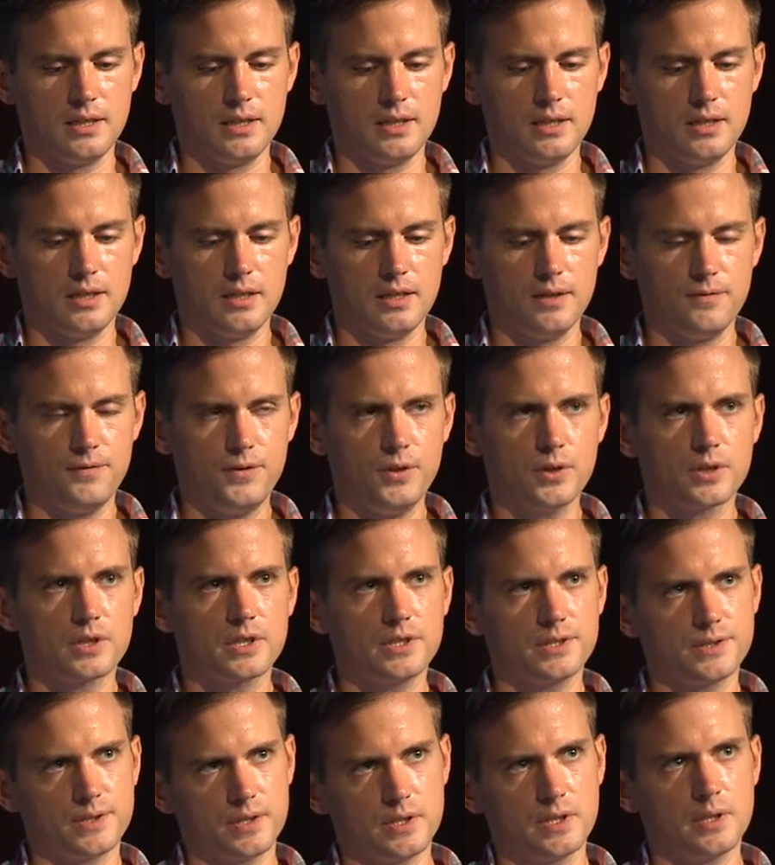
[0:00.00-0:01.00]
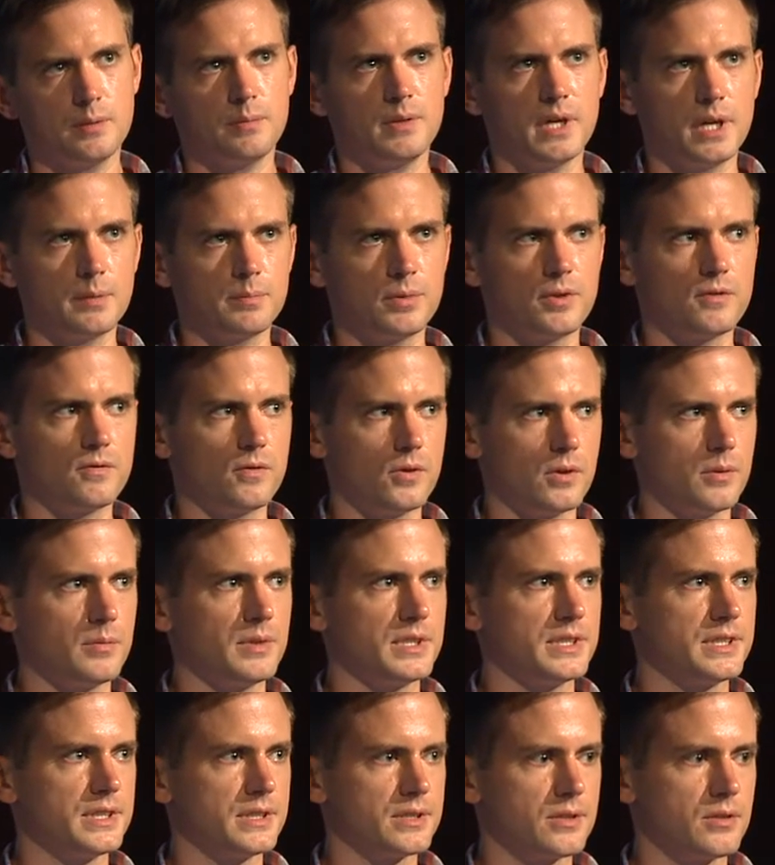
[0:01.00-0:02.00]
if you're concerned about
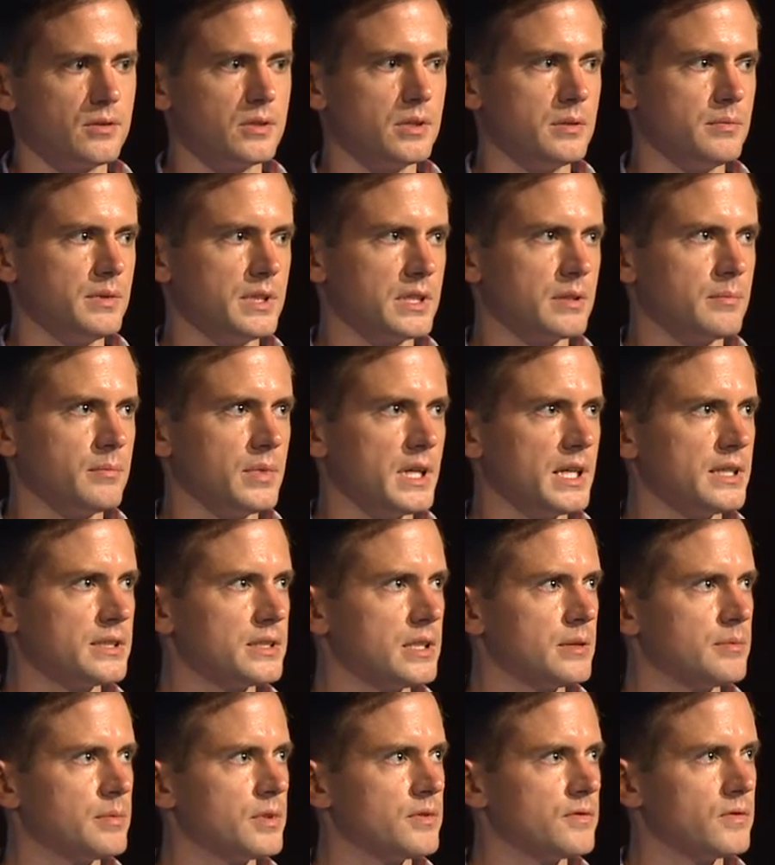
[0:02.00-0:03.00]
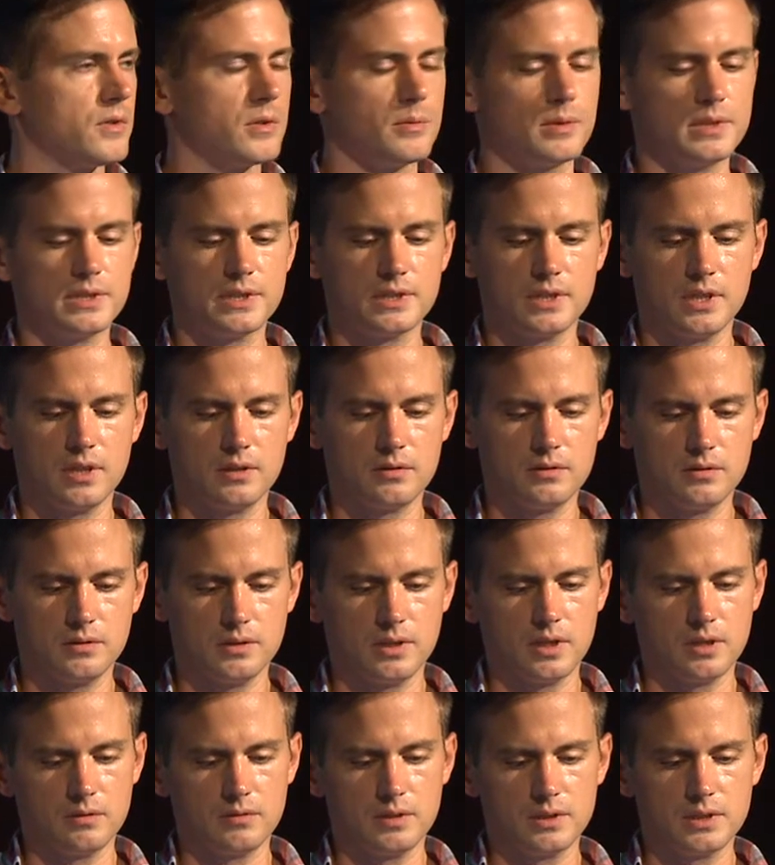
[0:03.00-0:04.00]
performance, it's going to be compile time performance, not
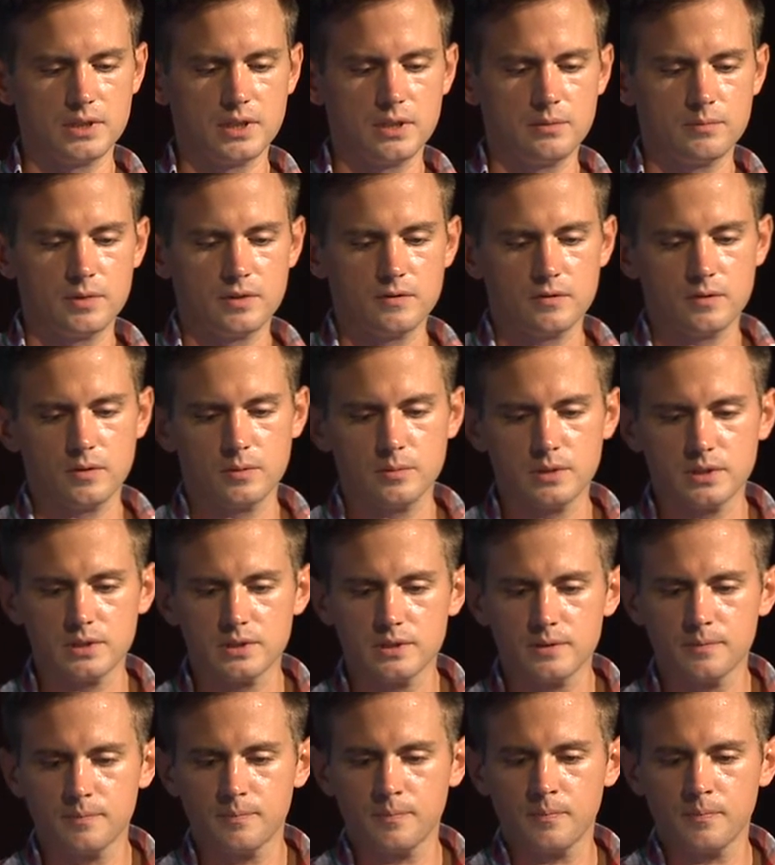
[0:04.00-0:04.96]
runtime performance.